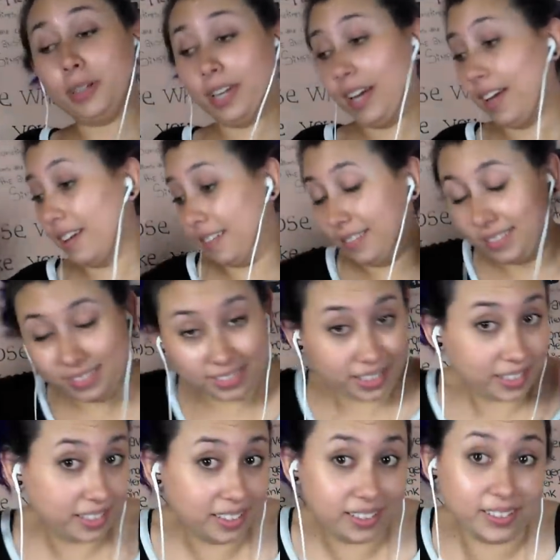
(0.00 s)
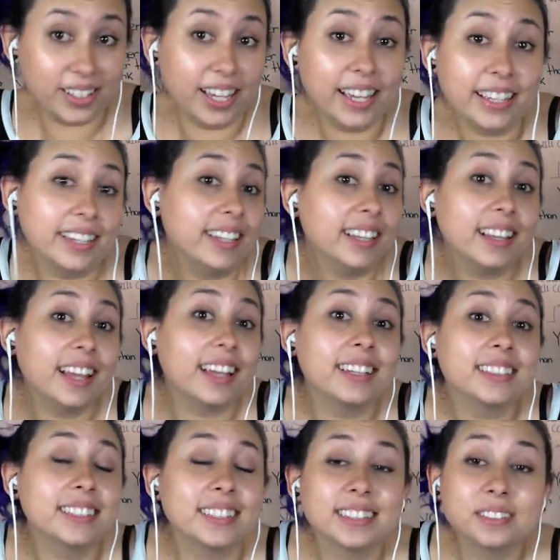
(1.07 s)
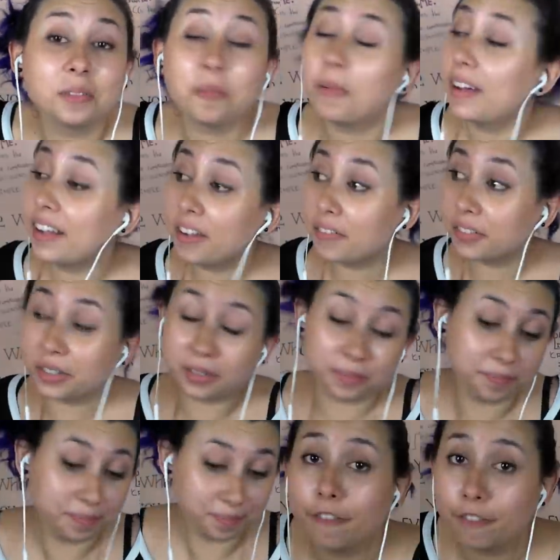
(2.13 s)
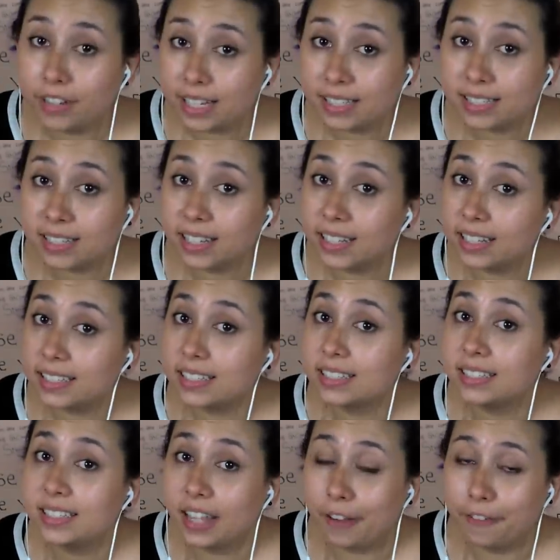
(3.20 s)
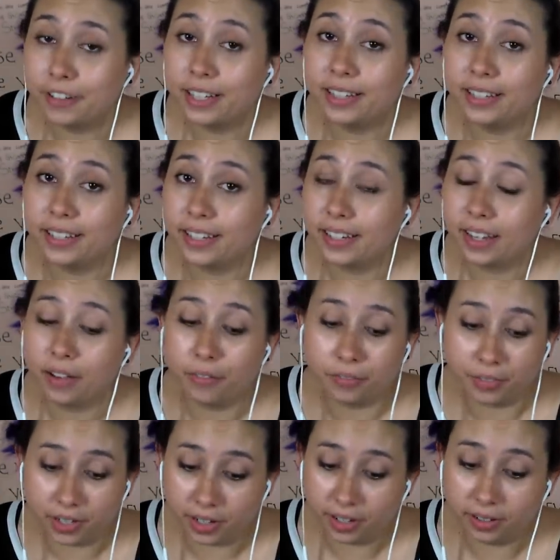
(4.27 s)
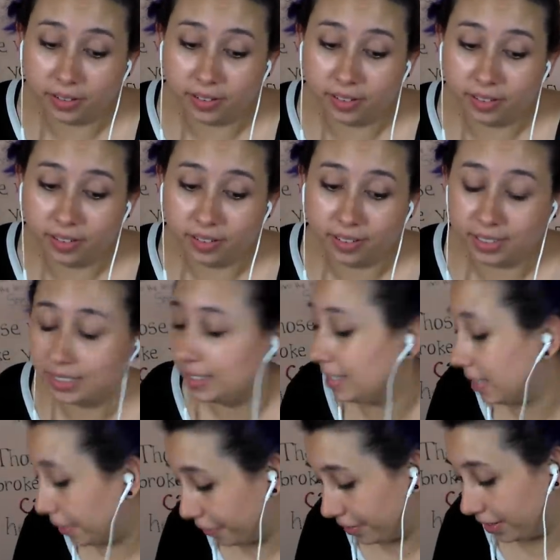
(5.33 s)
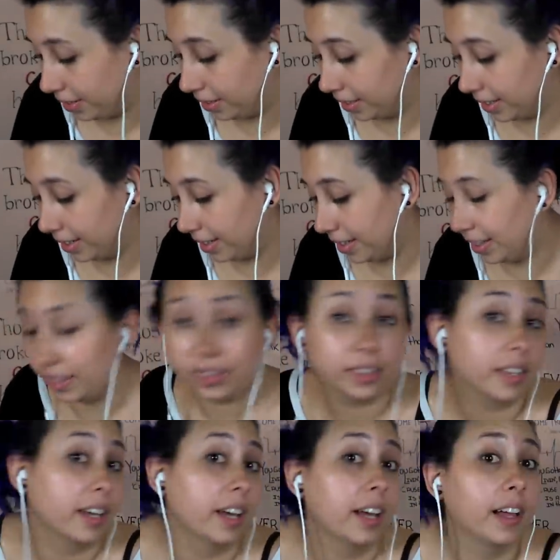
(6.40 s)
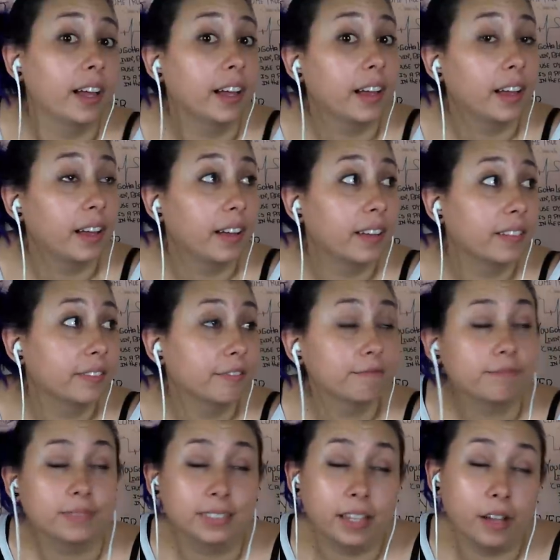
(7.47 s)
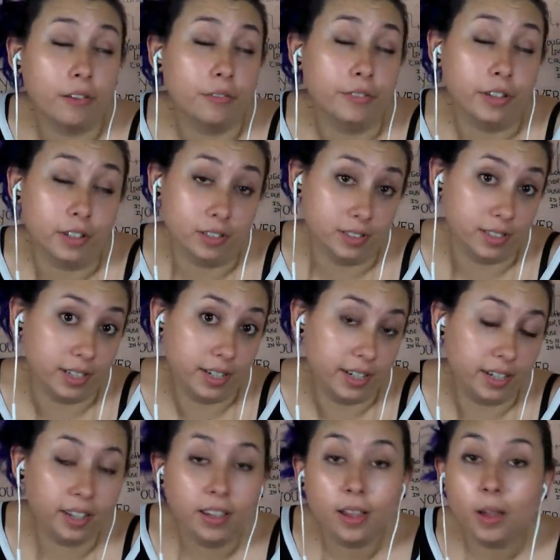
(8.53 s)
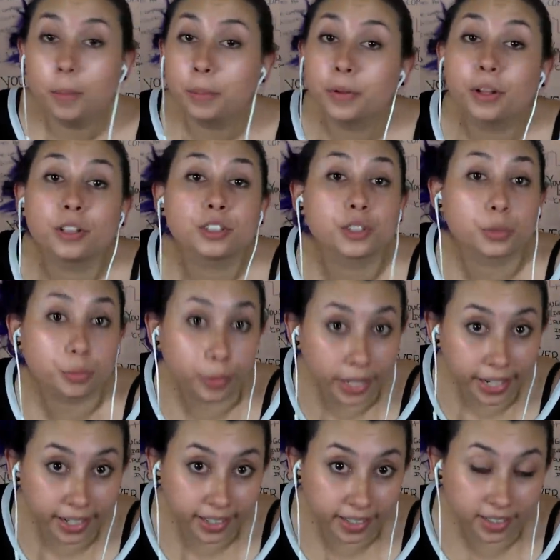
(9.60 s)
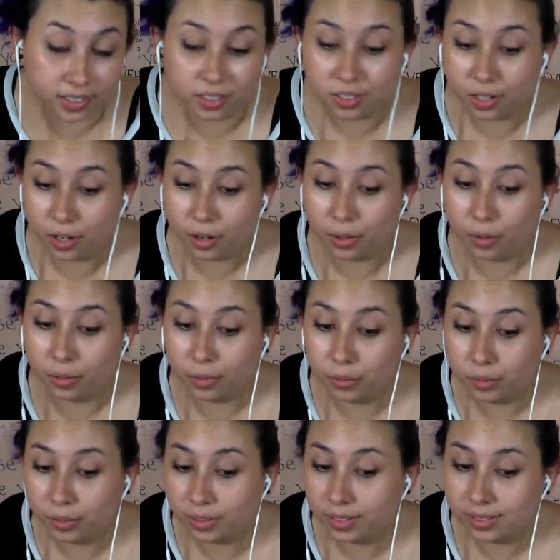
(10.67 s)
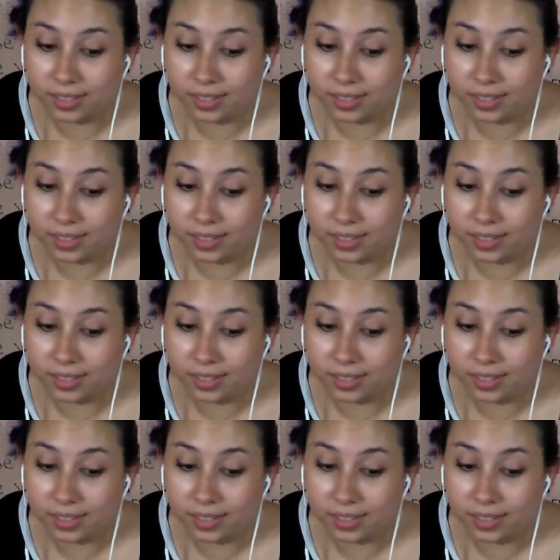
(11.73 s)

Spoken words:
okay. Okay, he liked it, whatever. Fisk is definitely getting out of jail. Definitely. The now fiance put on the ring, so